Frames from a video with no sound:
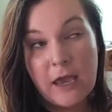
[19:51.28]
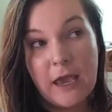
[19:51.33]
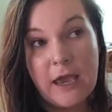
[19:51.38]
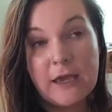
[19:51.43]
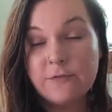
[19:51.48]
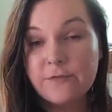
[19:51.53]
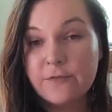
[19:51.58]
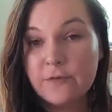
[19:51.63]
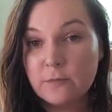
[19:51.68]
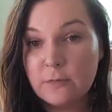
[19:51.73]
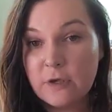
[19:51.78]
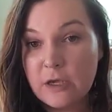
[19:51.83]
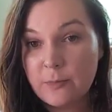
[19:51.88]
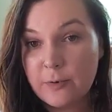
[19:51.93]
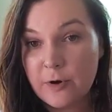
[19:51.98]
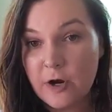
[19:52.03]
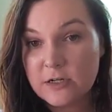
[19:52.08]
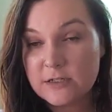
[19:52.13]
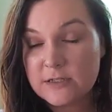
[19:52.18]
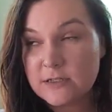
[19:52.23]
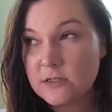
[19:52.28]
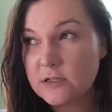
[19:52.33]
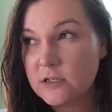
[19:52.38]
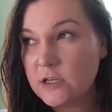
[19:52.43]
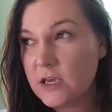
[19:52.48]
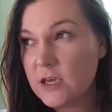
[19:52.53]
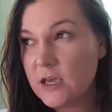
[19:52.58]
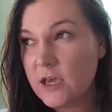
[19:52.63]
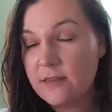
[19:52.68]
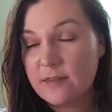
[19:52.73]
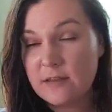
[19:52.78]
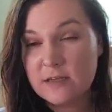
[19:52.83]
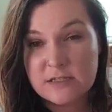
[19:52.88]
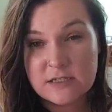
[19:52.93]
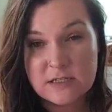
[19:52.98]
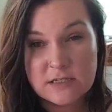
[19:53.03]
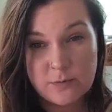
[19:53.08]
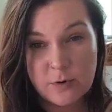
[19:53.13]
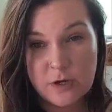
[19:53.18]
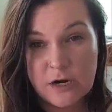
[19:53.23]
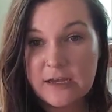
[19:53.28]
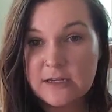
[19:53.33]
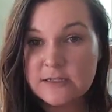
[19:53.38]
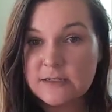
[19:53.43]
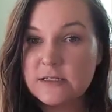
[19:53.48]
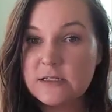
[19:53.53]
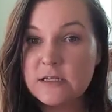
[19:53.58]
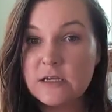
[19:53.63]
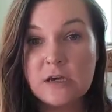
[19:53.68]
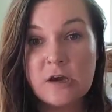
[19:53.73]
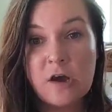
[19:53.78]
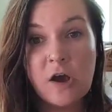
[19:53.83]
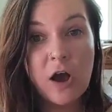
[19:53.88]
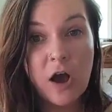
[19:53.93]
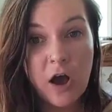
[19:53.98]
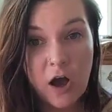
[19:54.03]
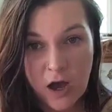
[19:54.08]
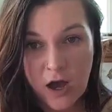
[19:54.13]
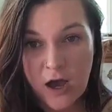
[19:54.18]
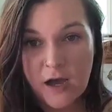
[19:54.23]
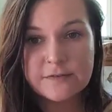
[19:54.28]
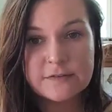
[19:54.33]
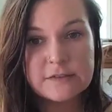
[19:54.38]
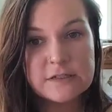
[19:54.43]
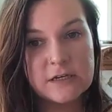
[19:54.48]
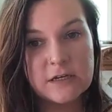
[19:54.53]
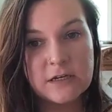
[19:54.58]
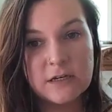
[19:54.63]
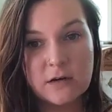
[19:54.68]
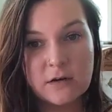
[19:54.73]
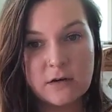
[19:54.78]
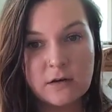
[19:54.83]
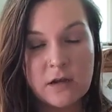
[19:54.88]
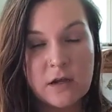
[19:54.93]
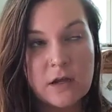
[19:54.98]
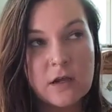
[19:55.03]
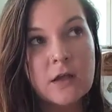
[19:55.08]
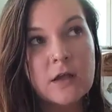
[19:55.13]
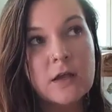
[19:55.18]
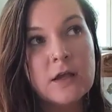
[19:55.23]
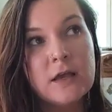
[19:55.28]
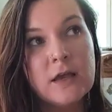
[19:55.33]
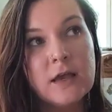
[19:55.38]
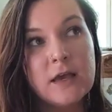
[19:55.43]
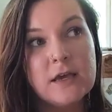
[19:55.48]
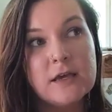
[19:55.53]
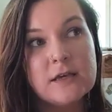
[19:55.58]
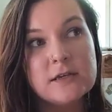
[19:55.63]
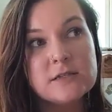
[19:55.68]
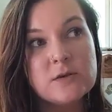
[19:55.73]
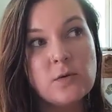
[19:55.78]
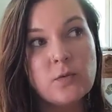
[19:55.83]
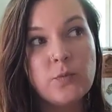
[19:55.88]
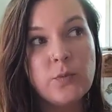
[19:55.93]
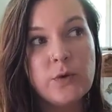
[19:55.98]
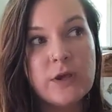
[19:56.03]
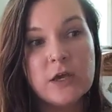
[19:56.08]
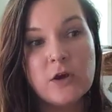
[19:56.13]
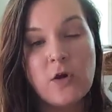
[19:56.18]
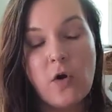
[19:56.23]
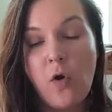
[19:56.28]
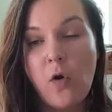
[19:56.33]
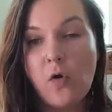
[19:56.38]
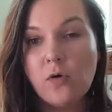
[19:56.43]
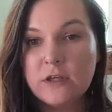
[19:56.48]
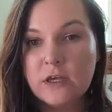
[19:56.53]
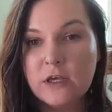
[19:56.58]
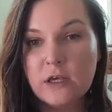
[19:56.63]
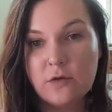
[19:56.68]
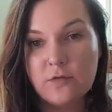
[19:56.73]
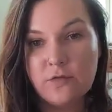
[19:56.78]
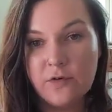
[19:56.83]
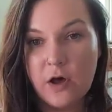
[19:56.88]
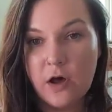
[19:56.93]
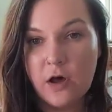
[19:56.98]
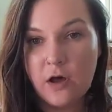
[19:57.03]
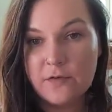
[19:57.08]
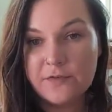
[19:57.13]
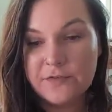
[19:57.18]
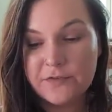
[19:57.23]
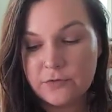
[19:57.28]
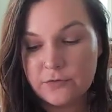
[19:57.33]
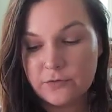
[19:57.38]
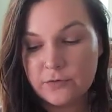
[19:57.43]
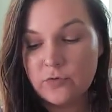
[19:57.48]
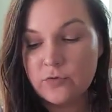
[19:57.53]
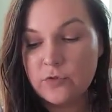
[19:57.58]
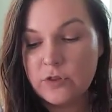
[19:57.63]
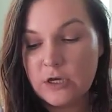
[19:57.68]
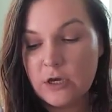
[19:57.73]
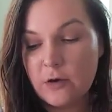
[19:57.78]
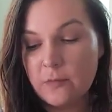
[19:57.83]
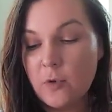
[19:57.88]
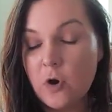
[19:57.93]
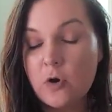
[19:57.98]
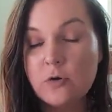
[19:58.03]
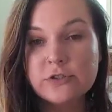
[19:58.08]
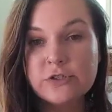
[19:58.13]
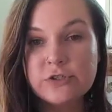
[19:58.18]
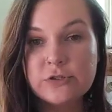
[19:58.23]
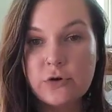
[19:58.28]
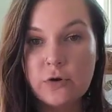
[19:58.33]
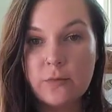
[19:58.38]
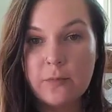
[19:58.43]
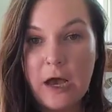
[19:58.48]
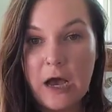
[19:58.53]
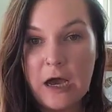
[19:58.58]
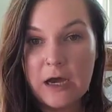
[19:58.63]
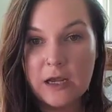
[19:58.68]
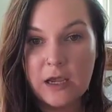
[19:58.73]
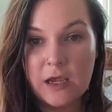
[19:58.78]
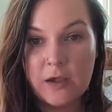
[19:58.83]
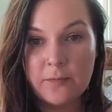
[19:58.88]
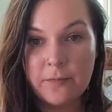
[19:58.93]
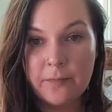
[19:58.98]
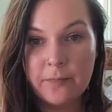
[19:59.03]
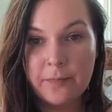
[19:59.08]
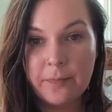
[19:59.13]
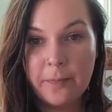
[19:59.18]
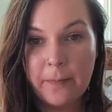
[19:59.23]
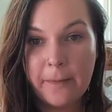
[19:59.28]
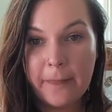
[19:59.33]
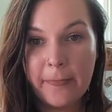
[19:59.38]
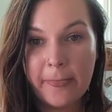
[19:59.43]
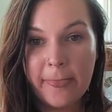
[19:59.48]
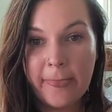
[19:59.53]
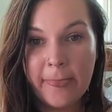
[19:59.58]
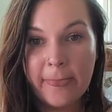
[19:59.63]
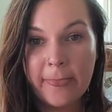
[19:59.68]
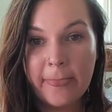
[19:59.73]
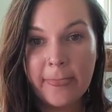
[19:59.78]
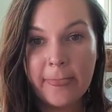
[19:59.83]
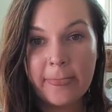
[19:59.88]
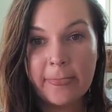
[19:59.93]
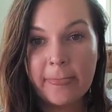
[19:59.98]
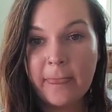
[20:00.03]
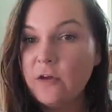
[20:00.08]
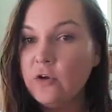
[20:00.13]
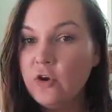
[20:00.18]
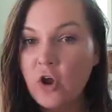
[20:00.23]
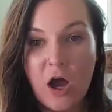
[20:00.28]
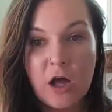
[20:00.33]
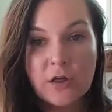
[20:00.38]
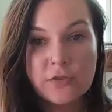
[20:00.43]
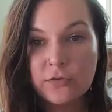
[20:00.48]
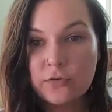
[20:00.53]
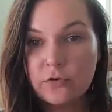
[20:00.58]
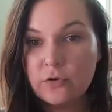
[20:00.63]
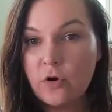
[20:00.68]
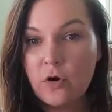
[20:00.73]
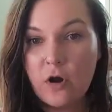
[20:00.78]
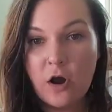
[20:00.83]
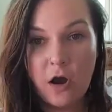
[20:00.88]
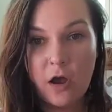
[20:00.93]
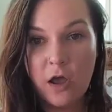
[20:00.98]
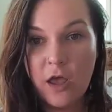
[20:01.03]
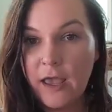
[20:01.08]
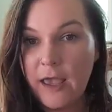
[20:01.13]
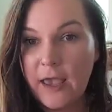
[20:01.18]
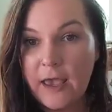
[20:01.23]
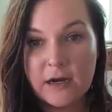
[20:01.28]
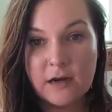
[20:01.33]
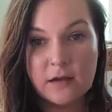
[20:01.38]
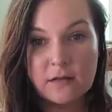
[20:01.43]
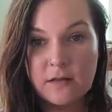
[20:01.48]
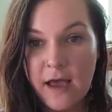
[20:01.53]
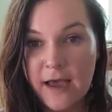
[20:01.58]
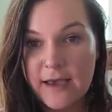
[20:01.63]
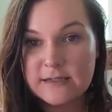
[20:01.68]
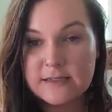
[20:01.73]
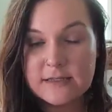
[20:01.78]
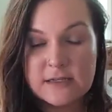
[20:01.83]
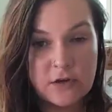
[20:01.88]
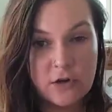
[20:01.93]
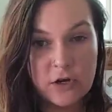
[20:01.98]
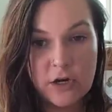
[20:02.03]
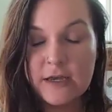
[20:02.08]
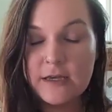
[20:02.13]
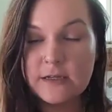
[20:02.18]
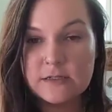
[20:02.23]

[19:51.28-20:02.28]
and for me personally and this is what i see often is we only evolve through the emotional body not through analyzing or